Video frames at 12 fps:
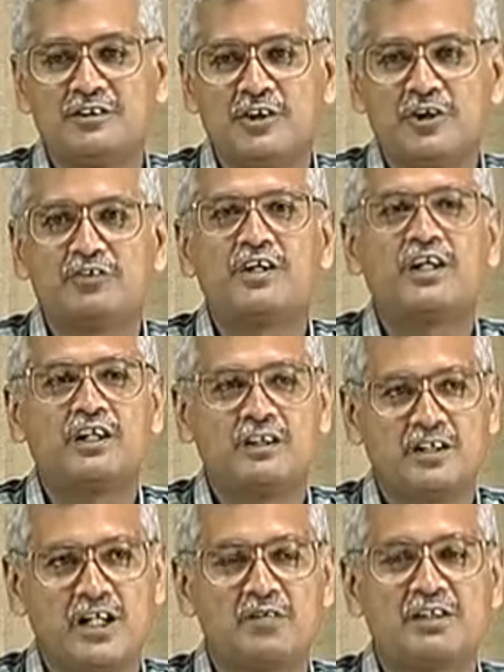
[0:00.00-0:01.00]
okay,
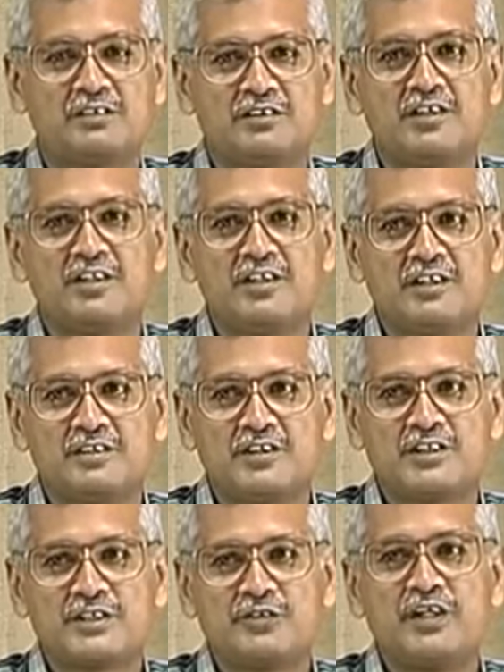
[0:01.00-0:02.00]
I mean, there
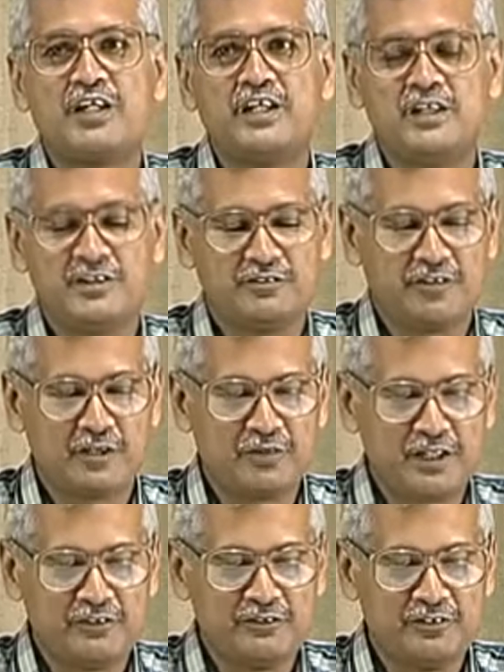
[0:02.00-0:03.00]
is a way
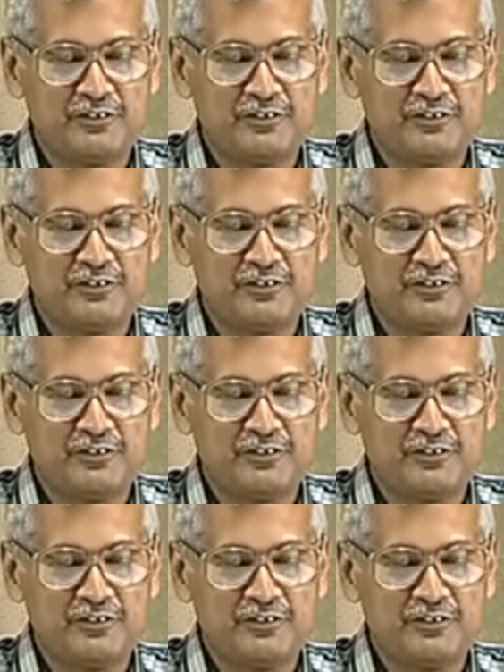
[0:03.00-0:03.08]
whereby